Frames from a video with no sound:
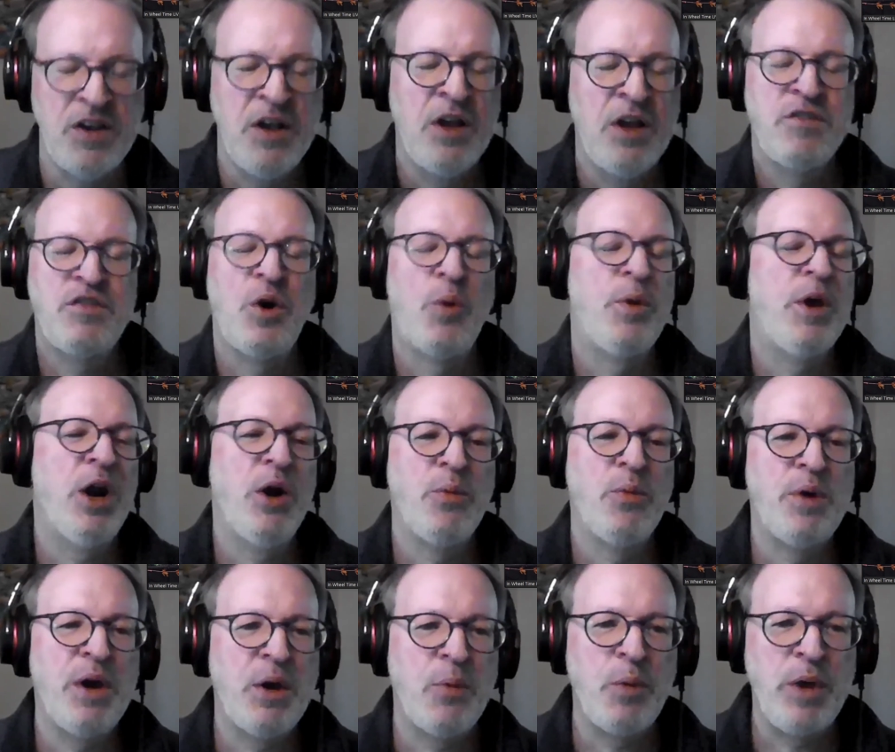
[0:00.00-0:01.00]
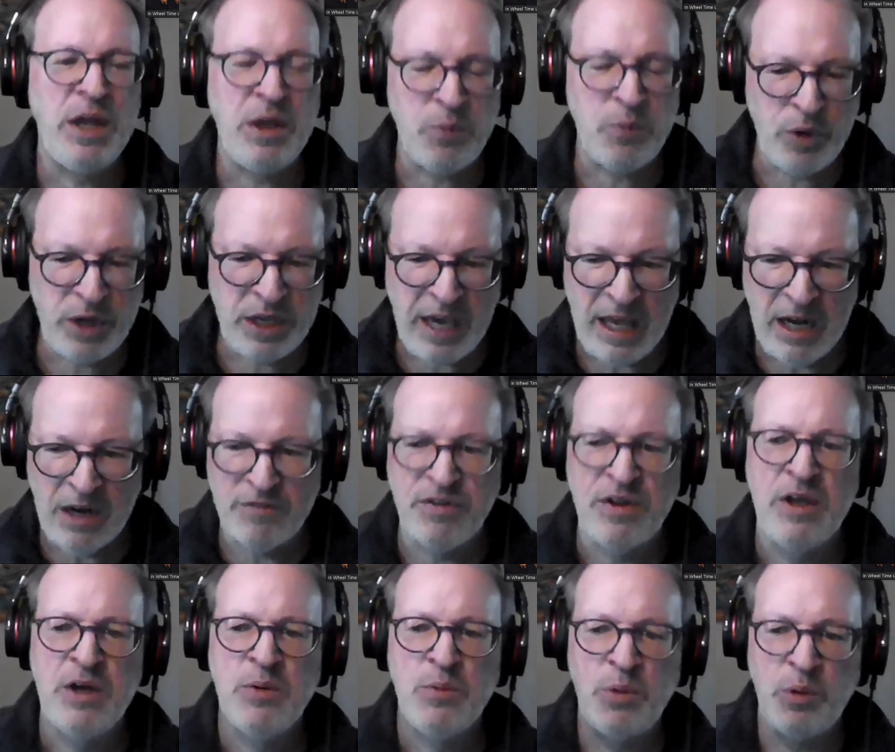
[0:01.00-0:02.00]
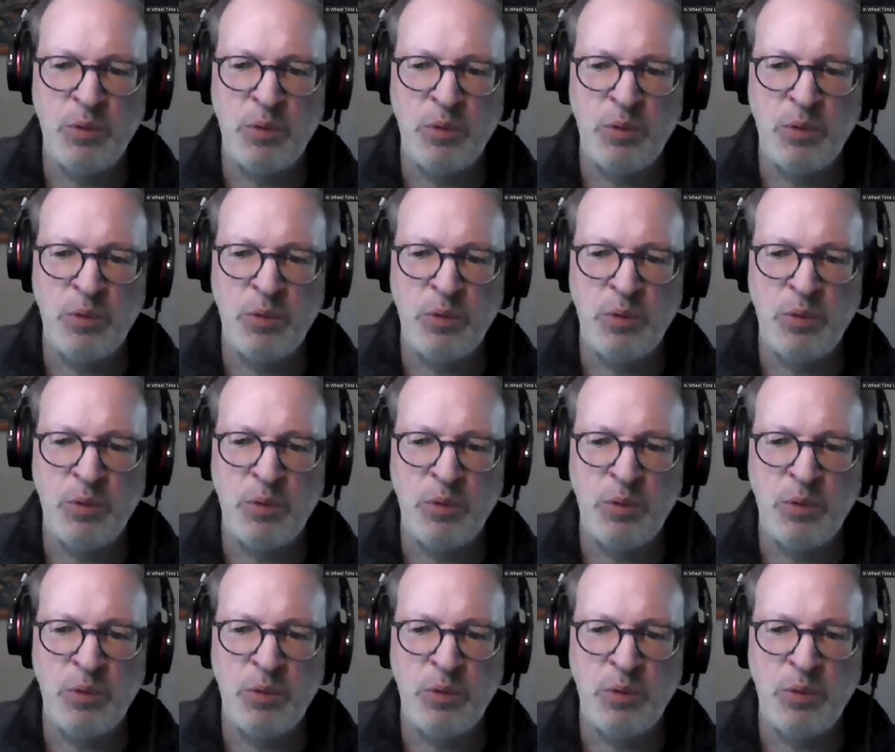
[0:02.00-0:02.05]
Mm-hmm. So we kind of,